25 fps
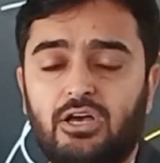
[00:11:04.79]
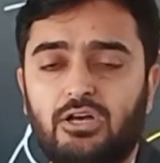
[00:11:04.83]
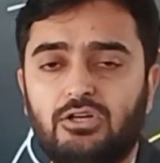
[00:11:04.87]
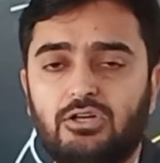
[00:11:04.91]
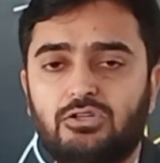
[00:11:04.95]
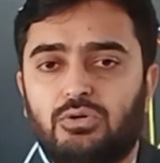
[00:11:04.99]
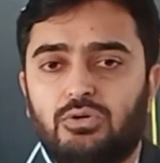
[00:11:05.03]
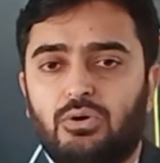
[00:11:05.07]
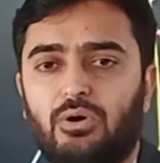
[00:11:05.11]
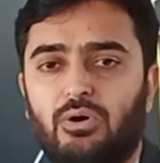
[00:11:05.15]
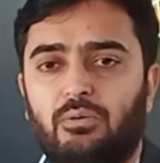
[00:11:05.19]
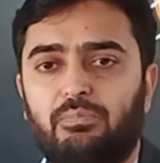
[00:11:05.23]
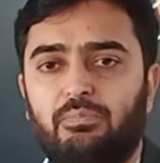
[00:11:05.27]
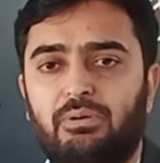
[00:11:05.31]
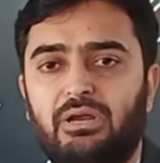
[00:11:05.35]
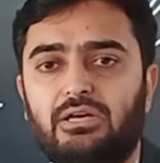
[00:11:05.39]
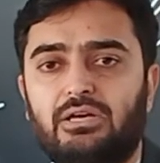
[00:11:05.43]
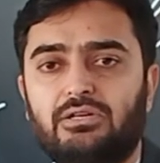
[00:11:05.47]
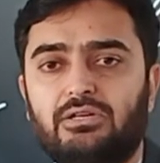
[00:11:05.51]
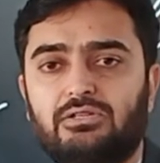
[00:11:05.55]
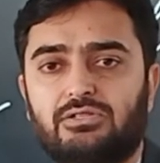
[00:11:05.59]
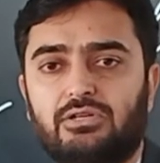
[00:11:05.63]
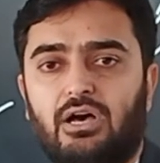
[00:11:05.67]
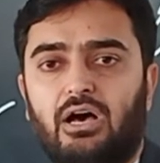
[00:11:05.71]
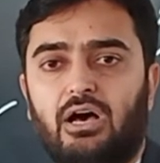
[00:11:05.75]
so
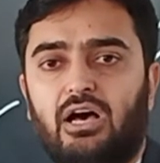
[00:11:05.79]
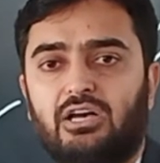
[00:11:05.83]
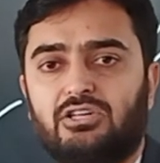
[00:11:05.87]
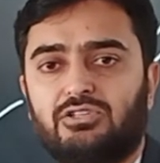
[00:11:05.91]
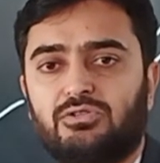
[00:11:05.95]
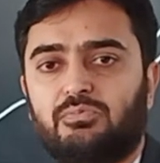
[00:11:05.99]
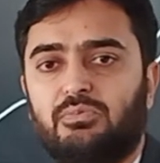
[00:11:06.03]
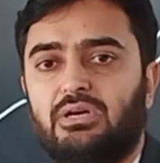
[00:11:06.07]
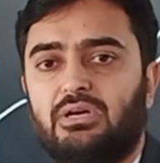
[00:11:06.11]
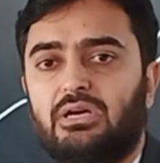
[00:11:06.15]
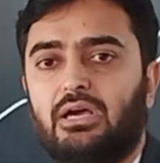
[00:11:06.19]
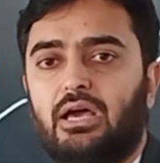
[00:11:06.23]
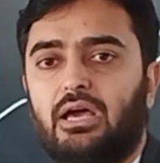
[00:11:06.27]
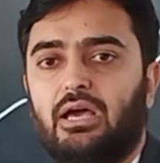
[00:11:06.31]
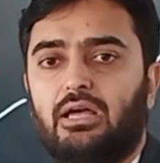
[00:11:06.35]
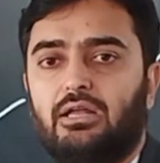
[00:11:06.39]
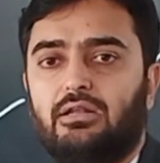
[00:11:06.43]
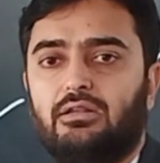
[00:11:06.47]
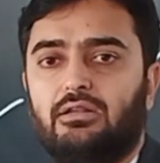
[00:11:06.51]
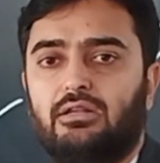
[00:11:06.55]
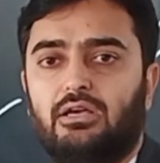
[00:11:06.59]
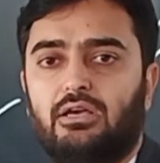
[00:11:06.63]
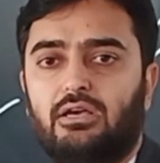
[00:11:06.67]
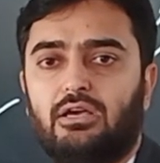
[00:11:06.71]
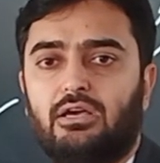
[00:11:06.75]
please ask me
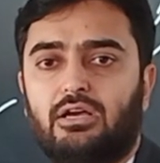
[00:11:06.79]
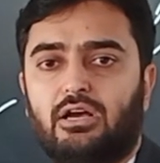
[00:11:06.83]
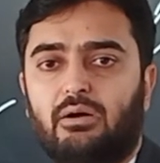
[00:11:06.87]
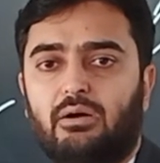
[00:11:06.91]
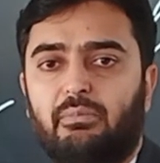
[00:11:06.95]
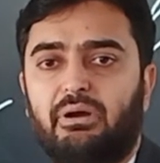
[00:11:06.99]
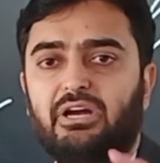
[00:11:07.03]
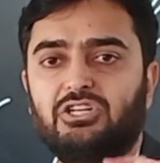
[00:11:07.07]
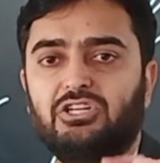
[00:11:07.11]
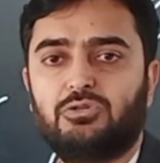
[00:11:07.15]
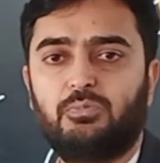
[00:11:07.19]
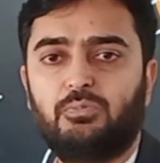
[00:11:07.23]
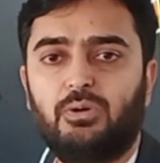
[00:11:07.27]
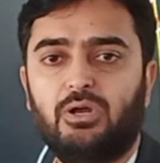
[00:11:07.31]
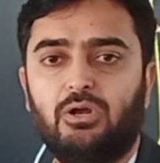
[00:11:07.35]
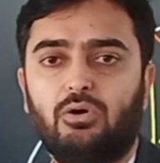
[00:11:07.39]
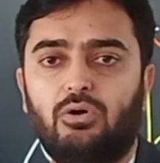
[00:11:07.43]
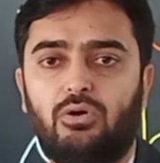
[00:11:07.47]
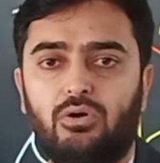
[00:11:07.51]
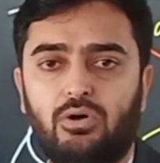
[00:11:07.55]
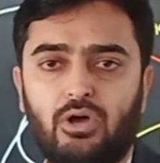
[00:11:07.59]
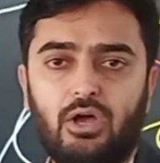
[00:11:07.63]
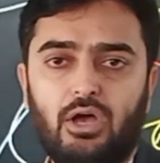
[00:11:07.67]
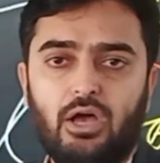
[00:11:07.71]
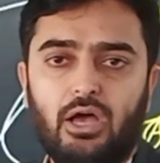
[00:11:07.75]
in the comments
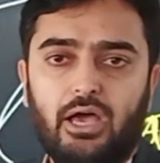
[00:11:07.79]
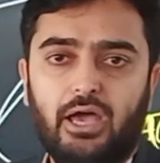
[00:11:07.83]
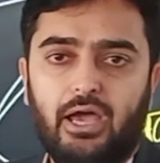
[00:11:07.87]
below,